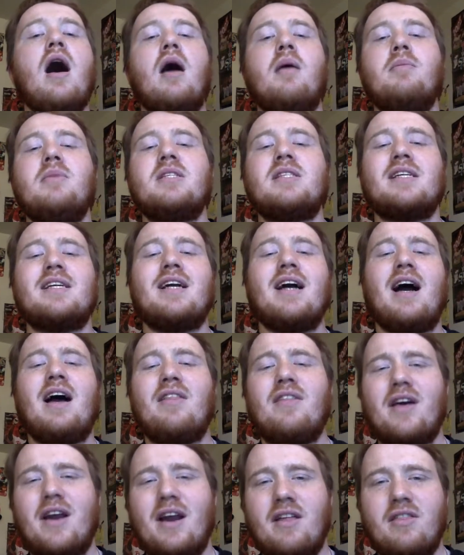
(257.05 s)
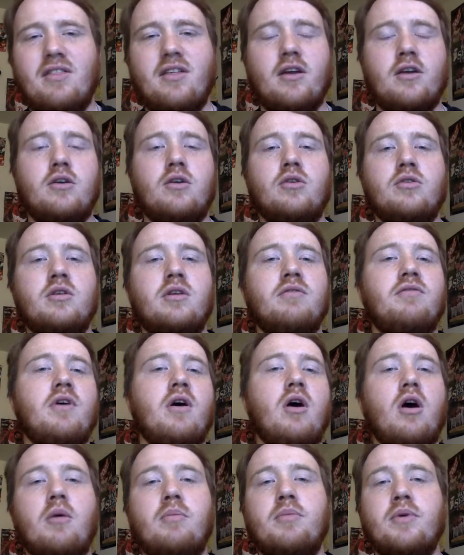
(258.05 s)
Is a guy that I think could
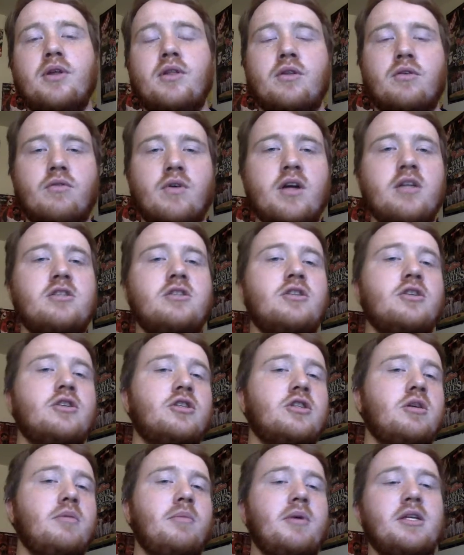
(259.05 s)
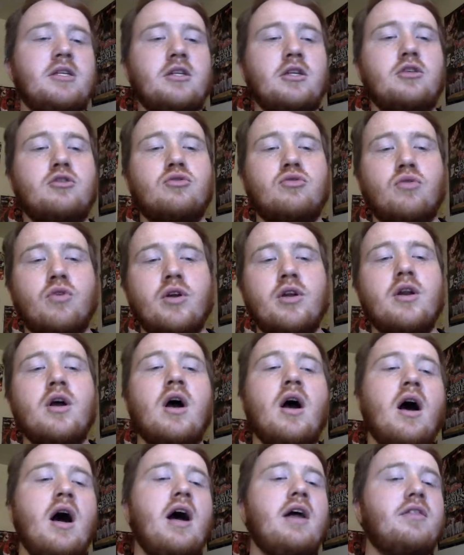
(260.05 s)
develop in the right system, and Detroit,
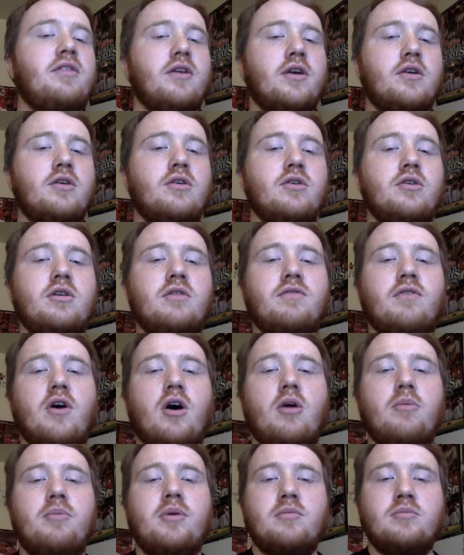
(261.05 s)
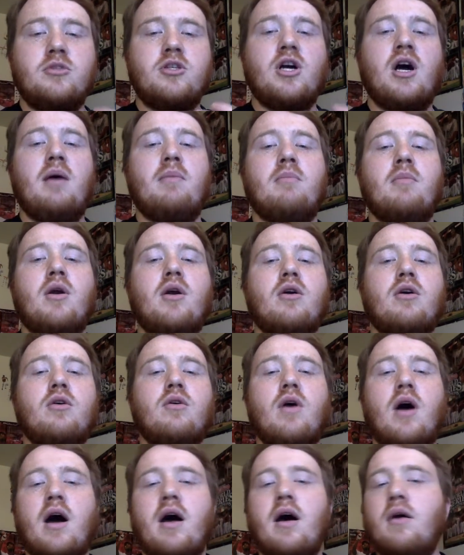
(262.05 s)
I think, could develop him. John
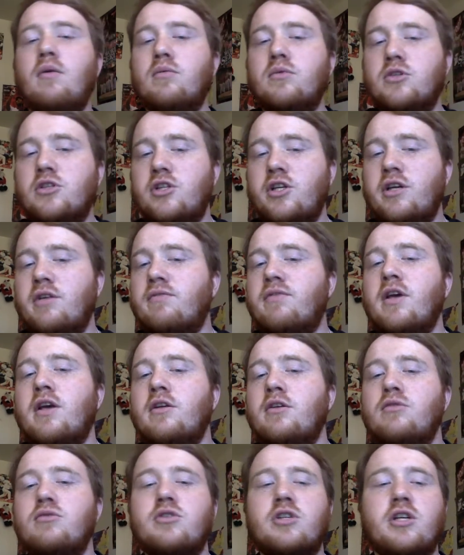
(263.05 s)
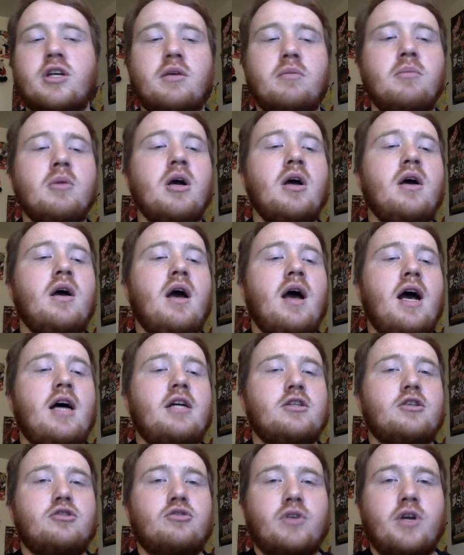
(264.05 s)
Merle, we'll see if they use him as
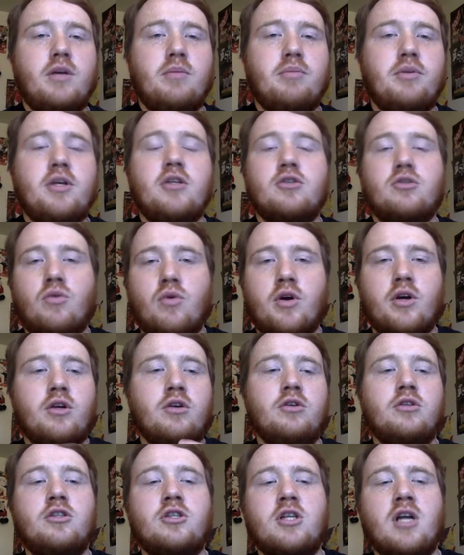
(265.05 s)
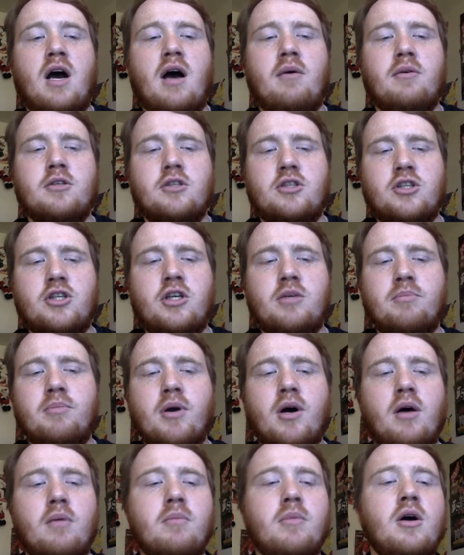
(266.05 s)
a trade piece or a good, solid, cheap,
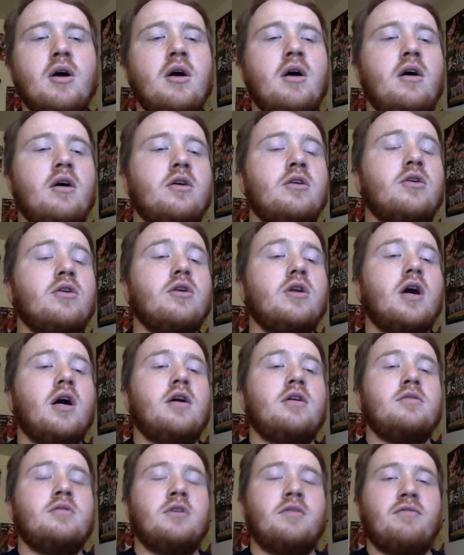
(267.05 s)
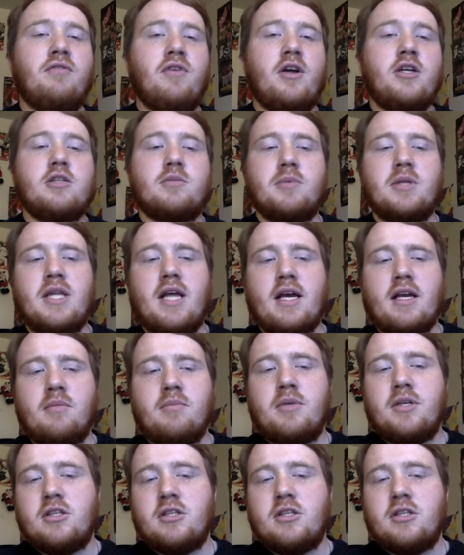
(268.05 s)
good defenseman that can be